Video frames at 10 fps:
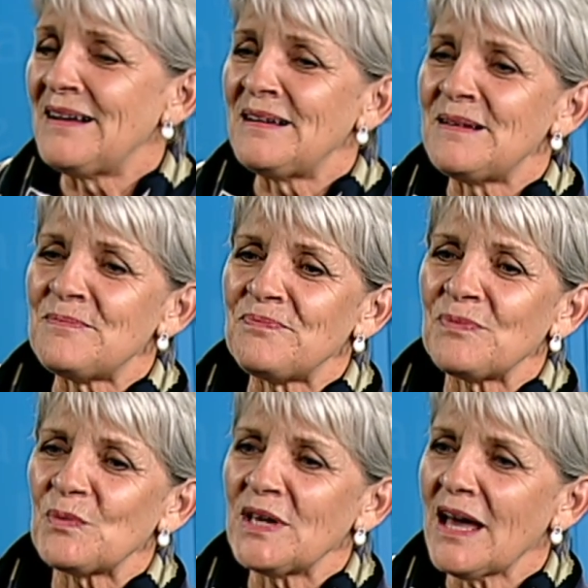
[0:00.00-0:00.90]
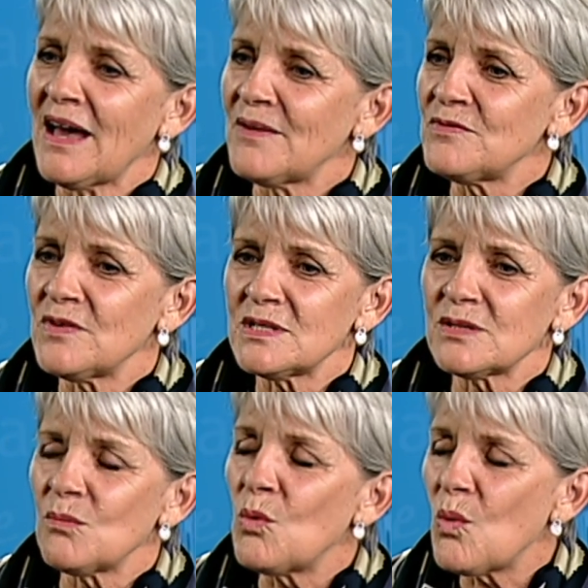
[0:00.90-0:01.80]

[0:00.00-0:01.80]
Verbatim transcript: um, we have some